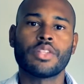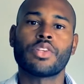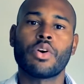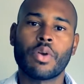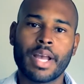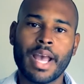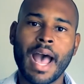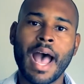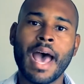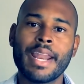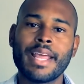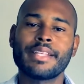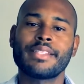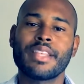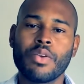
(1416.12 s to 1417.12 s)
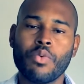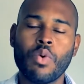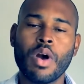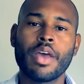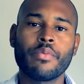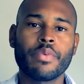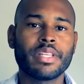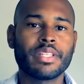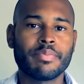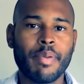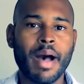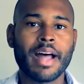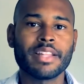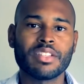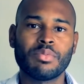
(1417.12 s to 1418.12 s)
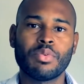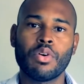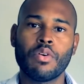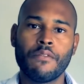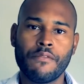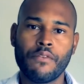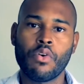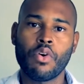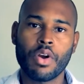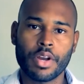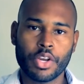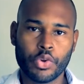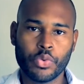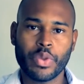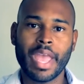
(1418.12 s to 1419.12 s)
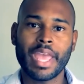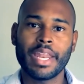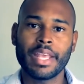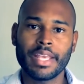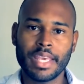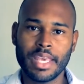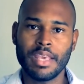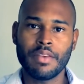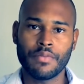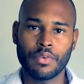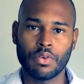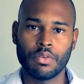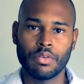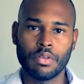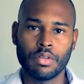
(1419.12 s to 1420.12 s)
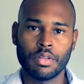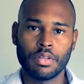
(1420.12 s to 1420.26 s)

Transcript: So God is the one responsible for creating evil.